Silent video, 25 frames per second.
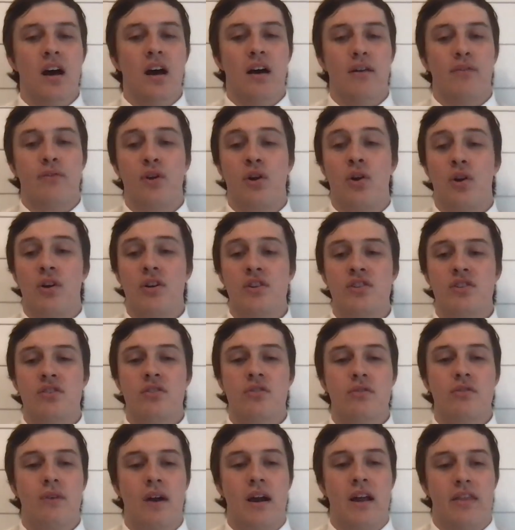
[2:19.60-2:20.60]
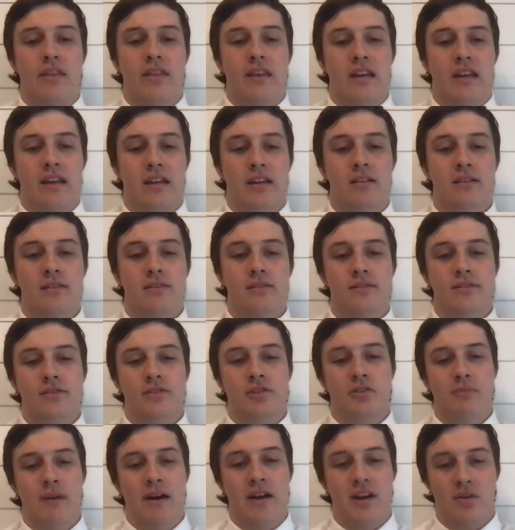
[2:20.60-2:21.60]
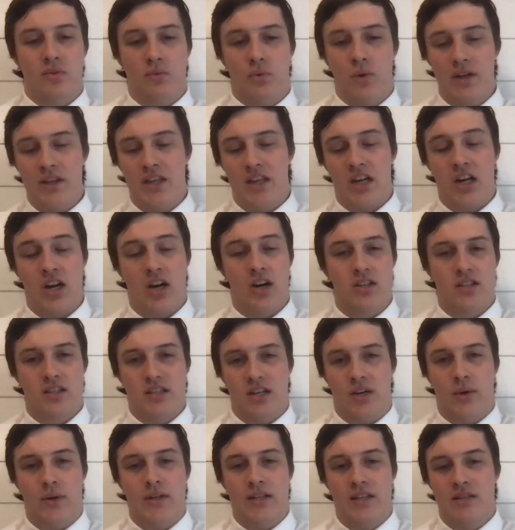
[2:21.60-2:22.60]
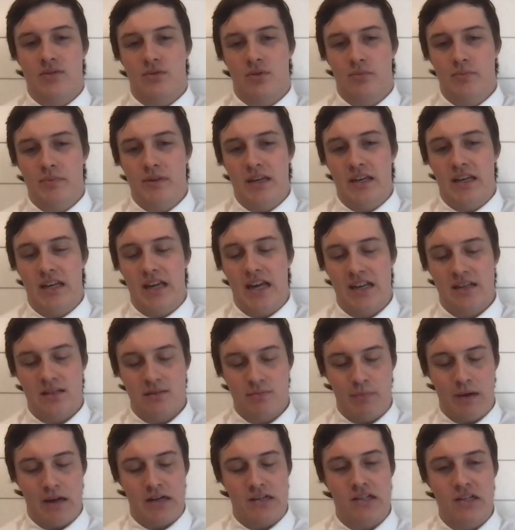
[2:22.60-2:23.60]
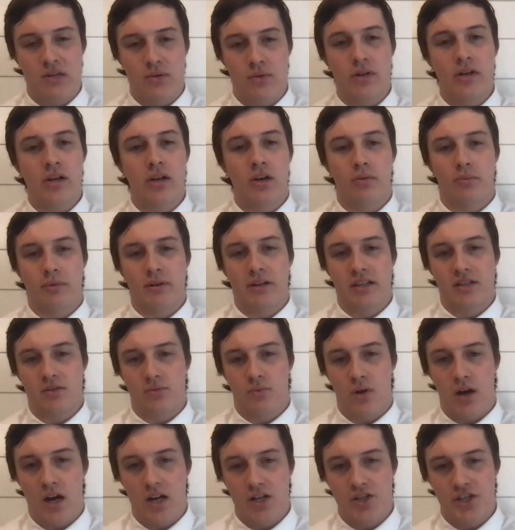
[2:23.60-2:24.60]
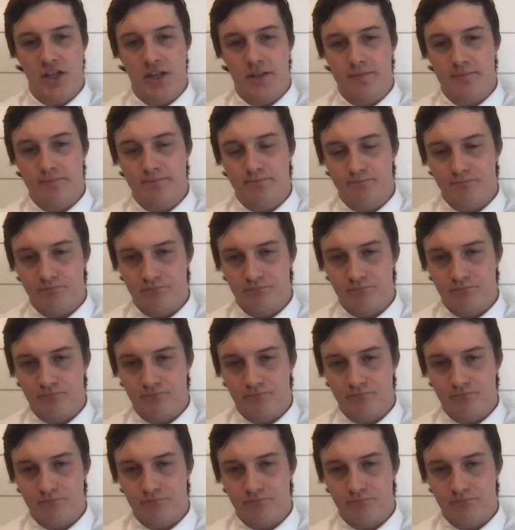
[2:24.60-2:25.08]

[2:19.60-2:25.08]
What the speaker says: of courage to do the right thing, no matter what the consequences will be, especially when nobody's watching.